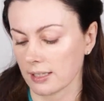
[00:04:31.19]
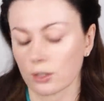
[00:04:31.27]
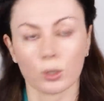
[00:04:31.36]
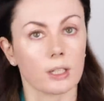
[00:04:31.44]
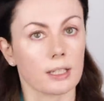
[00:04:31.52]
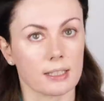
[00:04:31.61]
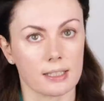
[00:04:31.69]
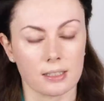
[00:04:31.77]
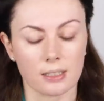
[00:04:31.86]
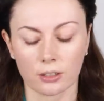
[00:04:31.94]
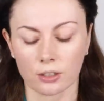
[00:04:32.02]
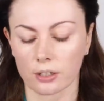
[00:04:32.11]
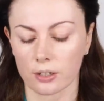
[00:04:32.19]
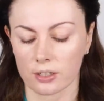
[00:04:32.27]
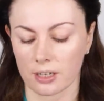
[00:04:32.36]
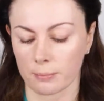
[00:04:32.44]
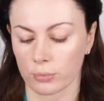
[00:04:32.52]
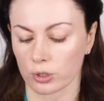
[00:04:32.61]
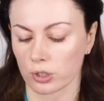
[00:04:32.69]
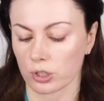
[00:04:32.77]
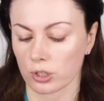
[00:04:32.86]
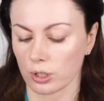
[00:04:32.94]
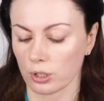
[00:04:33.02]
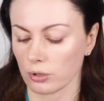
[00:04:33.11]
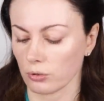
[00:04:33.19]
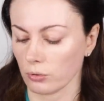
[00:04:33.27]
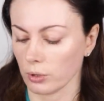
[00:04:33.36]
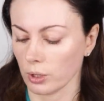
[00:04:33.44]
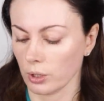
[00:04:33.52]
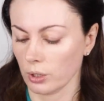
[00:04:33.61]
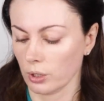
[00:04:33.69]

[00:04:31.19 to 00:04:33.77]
Secret Concealer number 2.